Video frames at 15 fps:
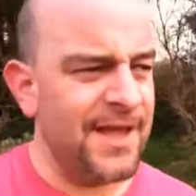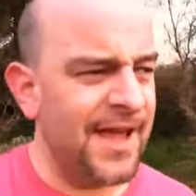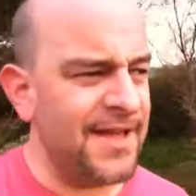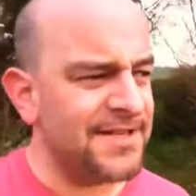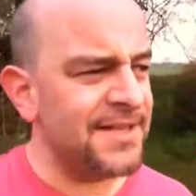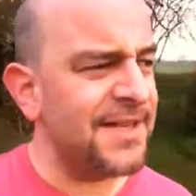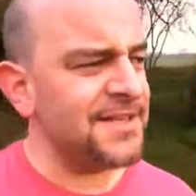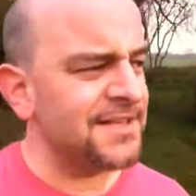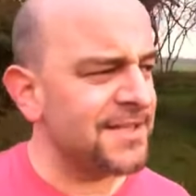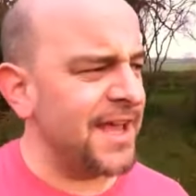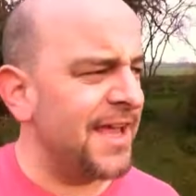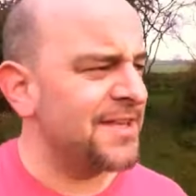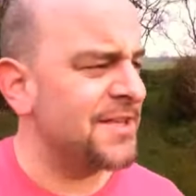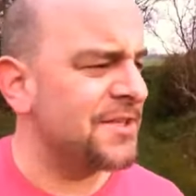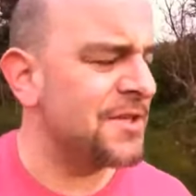it's this is
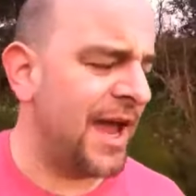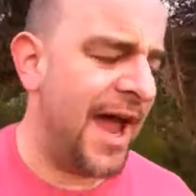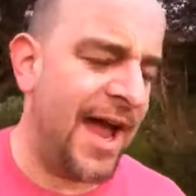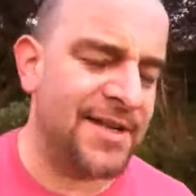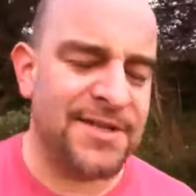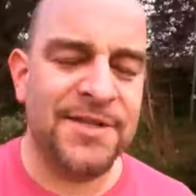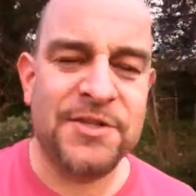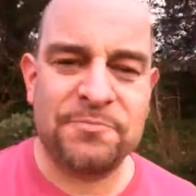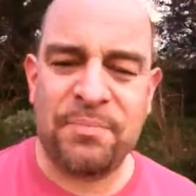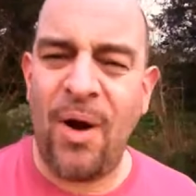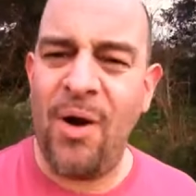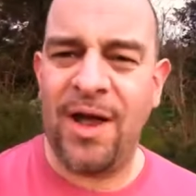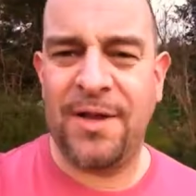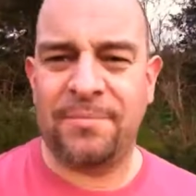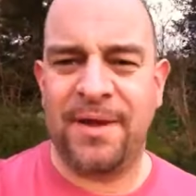that has
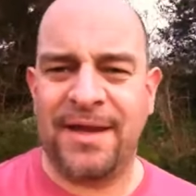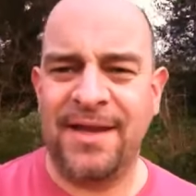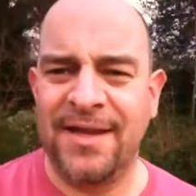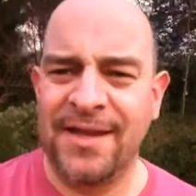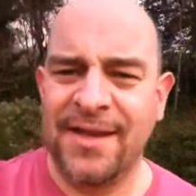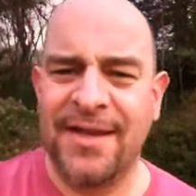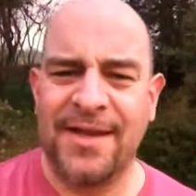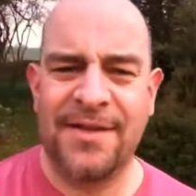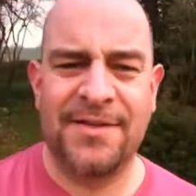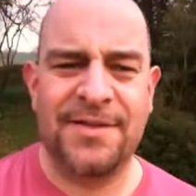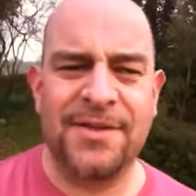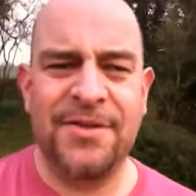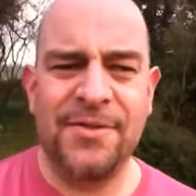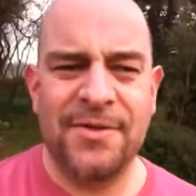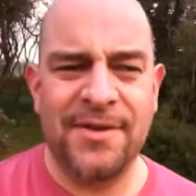inspired me
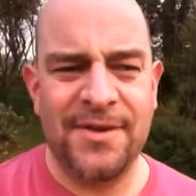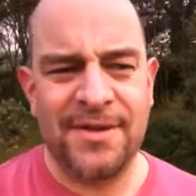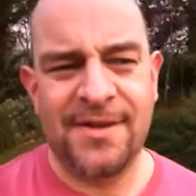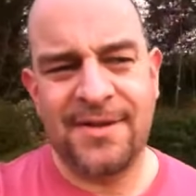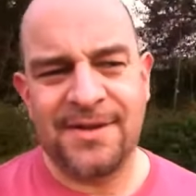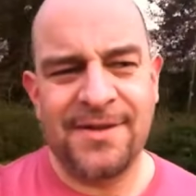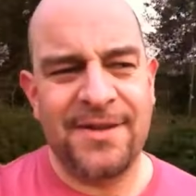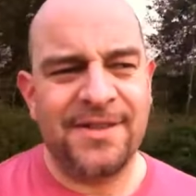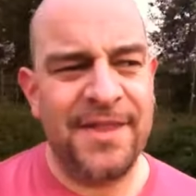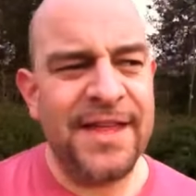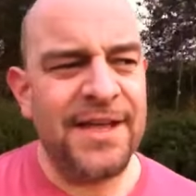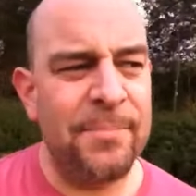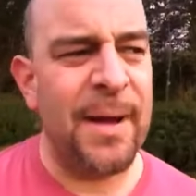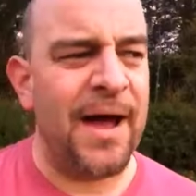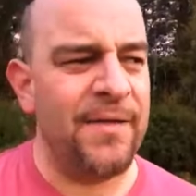to
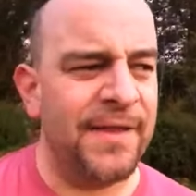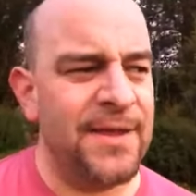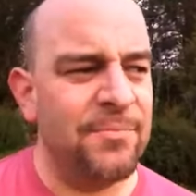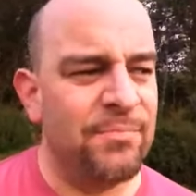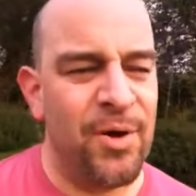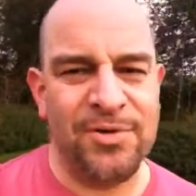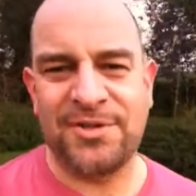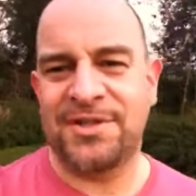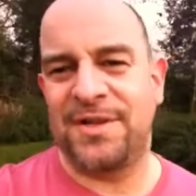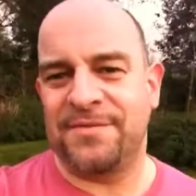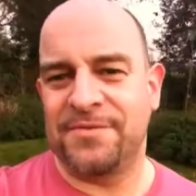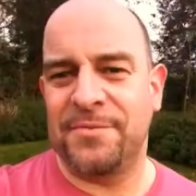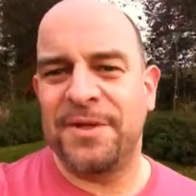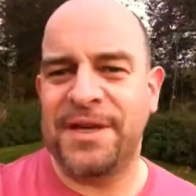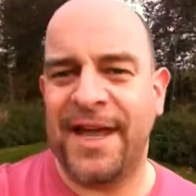think about the
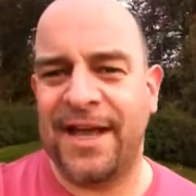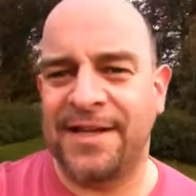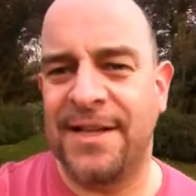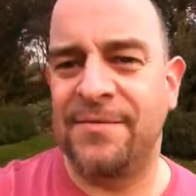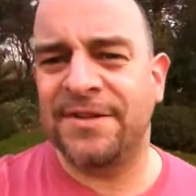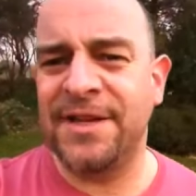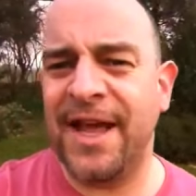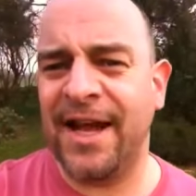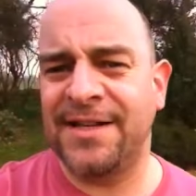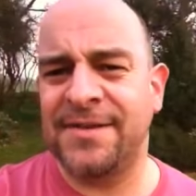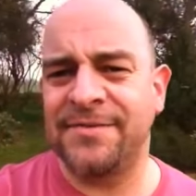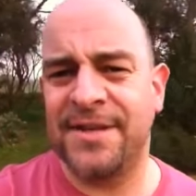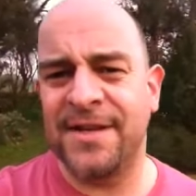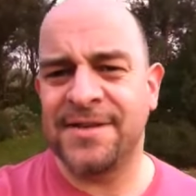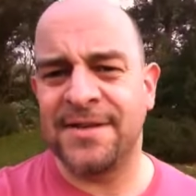positives from the negatives. The
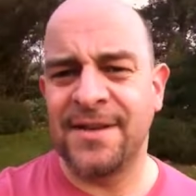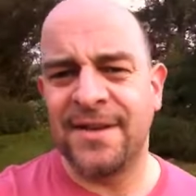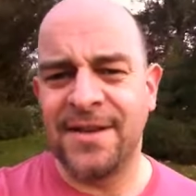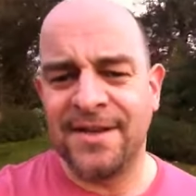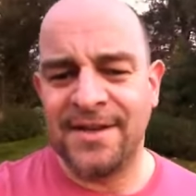negatives is,